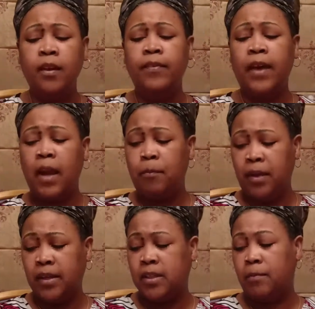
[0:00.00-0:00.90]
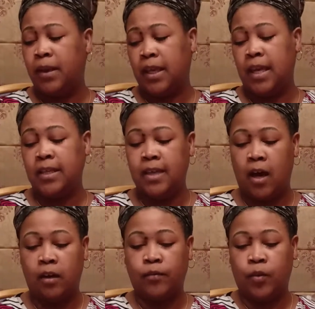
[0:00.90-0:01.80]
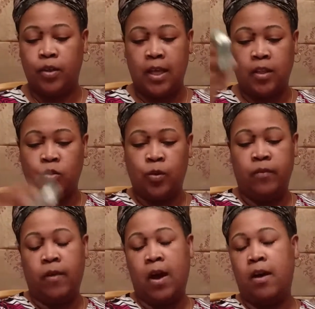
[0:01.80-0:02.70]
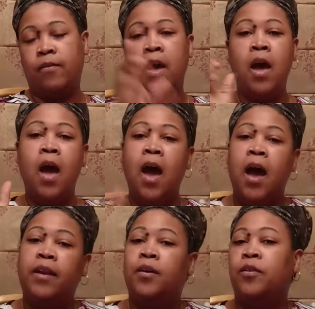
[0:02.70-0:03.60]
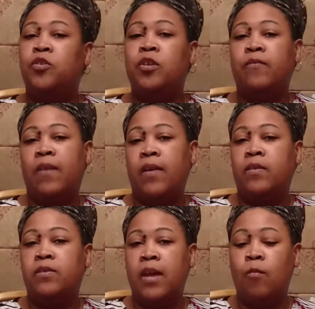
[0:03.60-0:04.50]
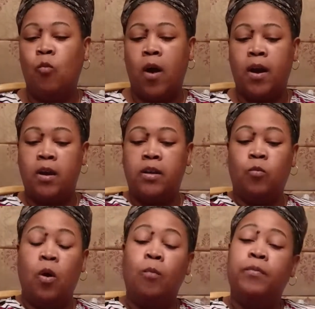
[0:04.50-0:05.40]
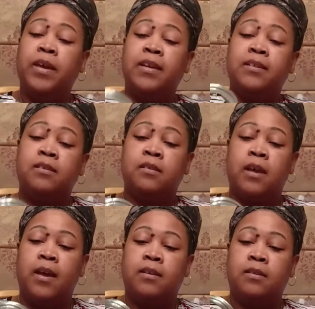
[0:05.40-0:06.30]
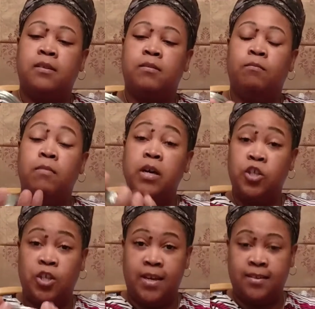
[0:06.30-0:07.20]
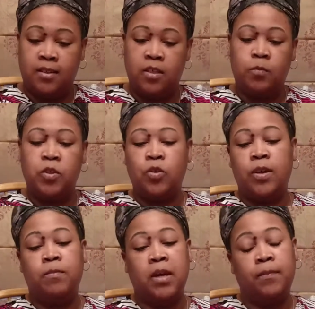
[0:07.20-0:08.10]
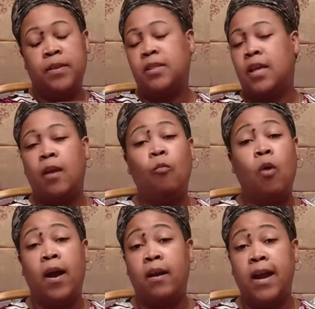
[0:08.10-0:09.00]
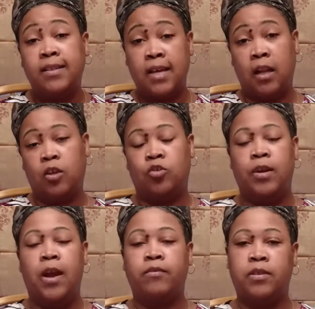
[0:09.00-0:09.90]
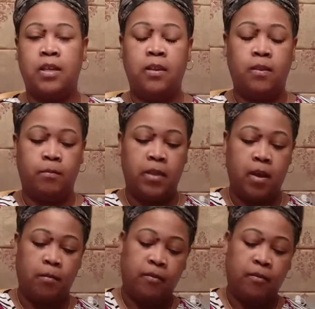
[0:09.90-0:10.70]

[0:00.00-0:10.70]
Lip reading: that I picked up at King Dollar for $1.25. I know that you can find the same wire. It won't be as much as this, but you can pick up the same wire at Dollar Tree. I've seen them there